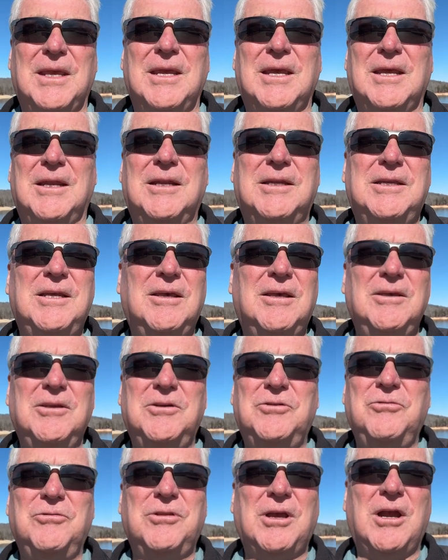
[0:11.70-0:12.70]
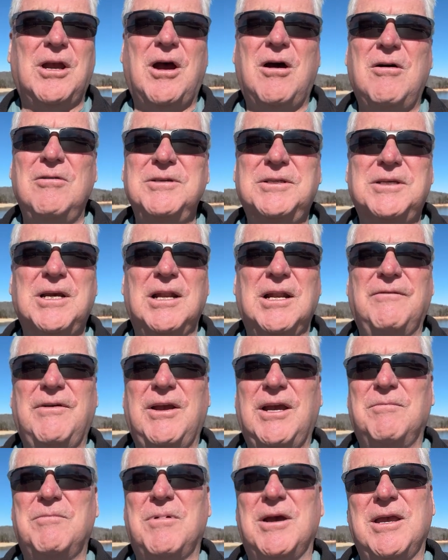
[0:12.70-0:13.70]
And to tell you the truth, I always kind of
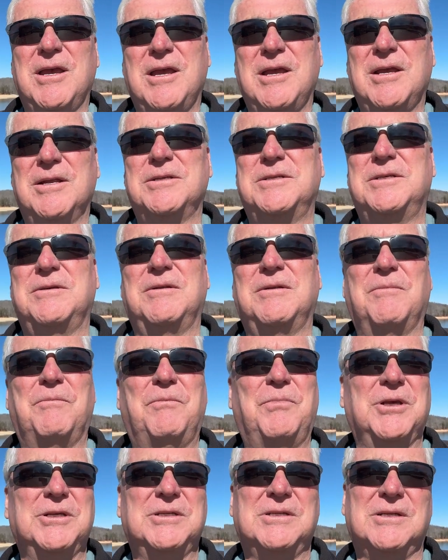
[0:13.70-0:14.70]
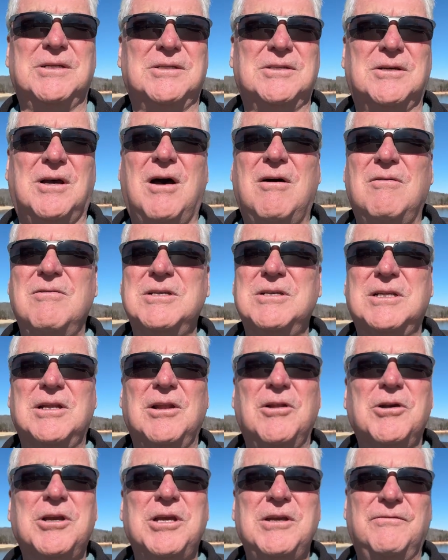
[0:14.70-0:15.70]
had my hands in a business, always
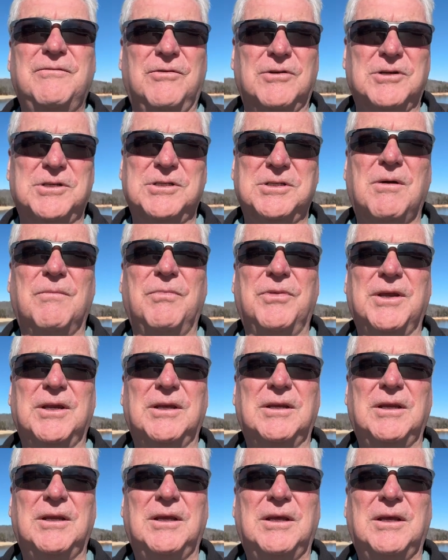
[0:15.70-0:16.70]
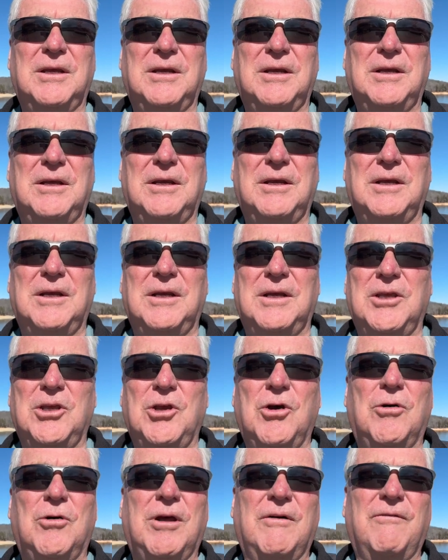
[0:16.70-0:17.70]
looking for something. You
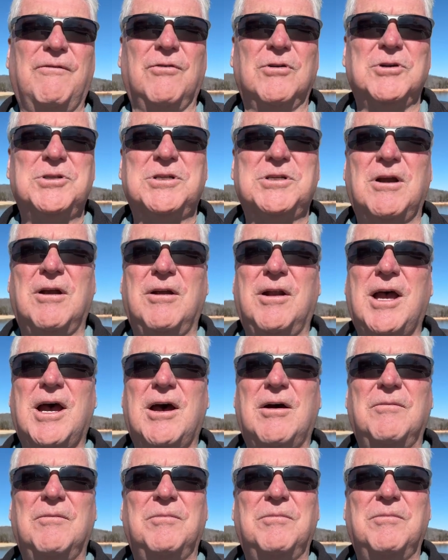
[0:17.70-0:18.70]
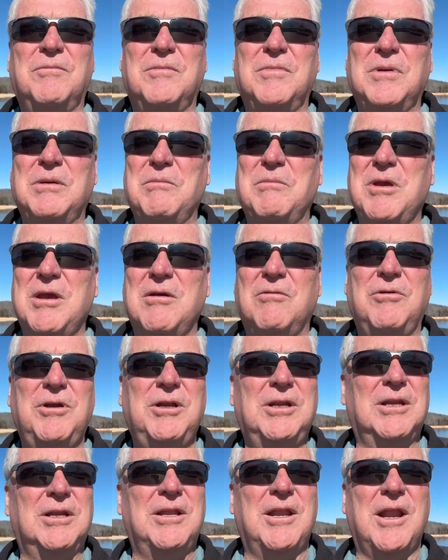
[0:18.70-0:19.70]
know, when I first started out, man, we
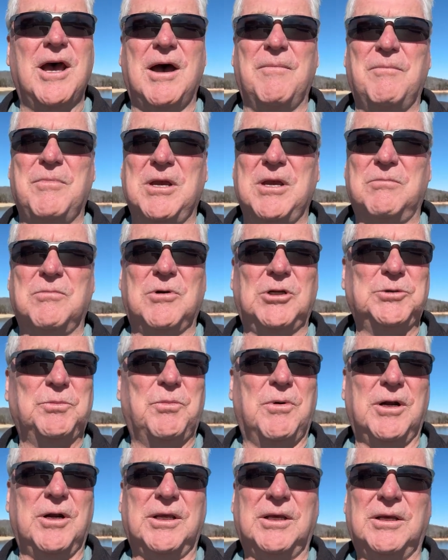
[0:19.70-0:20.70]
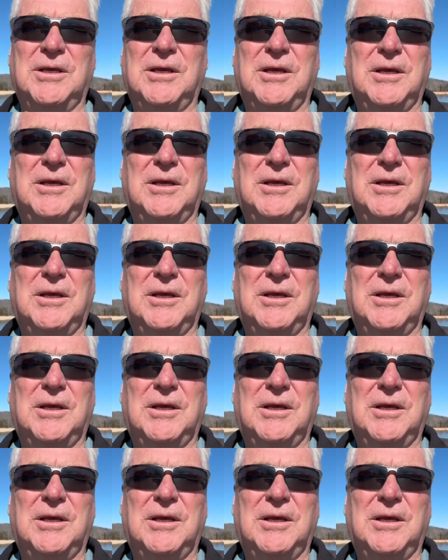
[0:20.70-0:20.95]
did not make much money.